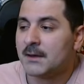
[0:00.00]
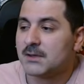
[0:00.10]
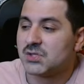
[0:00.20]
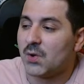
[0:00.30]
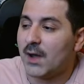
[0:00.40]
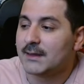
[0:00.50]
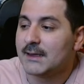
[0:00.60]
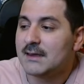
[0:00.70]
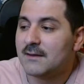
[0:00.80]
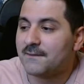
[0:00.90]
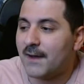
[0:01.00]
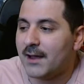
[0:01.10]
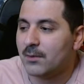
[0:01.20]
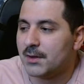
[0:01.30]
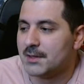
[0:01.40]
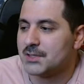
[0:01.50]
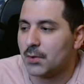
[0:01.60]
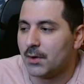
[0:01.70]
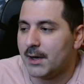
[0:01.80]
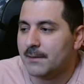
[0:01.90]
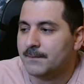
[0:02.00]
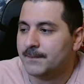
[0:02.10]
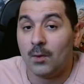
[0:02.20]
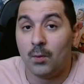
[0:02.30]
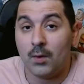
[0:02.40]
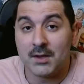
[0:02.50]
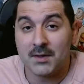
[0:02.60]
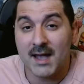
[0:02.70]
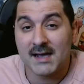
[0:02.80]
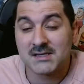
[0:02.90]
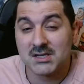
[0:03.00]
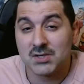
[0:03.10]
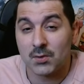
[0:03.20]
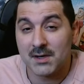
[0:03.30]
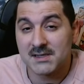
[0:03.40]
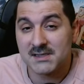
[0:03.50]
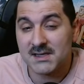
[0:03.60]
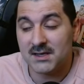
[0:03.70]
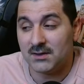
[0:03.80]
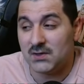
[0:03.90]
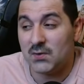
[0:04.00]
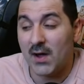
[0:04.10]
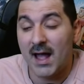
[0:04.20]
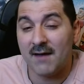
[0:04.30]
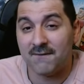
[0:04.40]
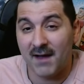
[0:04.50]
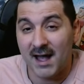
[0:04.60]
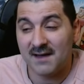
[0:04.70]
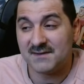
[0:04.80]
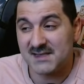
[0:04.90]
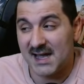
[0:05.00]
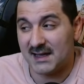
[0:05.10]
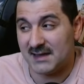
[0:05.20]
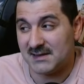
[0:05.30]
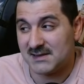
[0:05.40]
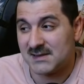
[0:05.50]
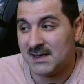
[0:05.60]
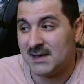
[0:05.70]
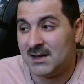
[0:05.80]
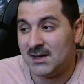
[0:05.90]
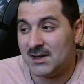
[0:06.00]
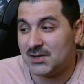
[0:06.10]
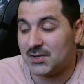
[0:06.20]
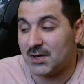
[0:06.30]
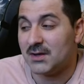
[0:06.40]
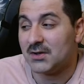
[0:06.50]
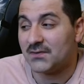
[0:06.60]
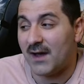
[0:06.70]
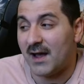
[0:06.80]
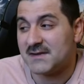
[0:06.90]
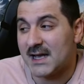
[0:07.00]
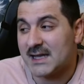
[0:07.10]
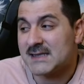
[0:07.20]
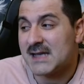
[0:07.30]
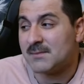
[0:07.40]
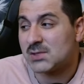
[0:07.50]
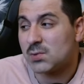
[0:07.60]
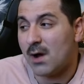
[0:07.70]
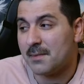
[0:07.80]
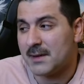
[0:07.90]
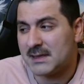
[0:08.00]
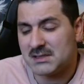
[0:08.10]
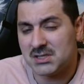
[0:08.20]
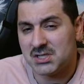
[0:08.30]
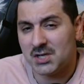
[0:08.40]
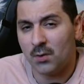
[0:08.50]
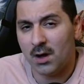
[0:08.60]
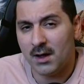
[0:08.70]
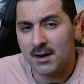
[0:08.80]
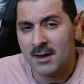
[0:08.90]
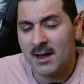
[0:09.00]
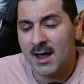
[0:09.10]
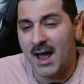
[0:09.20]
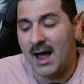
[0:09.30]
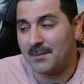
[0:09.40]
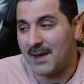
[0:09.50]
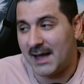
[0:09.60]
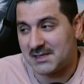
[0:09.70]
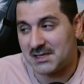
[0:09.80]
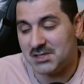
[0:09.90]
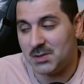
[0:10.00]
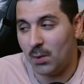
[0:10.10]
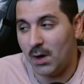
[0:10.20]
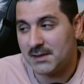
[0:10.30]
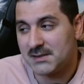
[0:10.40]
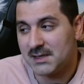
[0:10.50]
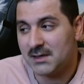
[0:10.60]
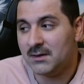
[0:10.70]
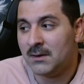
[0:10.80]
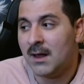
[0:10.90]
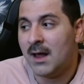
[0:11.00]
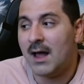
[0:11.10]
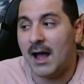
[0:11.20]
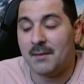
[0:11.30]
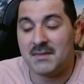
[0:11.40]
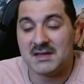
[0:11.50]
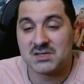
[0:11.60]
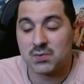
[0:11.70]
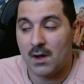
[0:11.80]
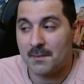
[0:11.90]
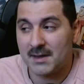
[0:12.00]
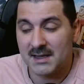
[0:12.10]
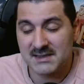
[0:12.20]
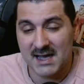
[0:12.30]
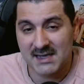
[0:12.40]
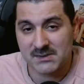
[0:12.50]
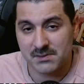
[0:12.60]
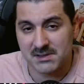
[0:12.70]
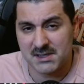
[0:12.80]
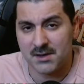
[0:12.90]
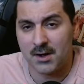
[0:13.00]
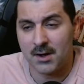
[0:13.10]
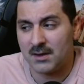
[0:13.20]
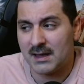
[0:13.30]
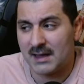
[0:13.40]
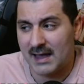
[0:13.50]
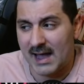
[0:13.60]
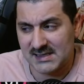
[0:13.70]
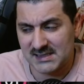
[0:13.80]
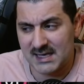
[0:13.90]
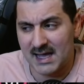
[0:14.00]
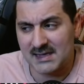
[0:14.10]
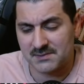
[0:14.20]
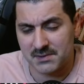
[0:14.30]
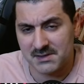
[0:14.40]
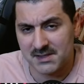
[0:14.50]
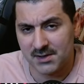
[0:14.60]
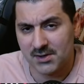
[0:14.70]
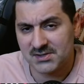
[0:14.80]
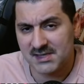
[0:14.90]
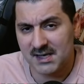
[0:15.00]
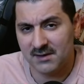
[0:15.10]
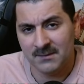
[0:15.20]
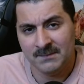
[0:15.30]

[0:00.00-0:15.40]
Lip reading: So I lead the fight with Hotori. When you cast Hotori's skill, you have 5 seconds. During those 5 seconds, I'm swapping into G1. I'm casting G1's skill. I'm then swapping into Esper Zero, casting Esper Zero's skill,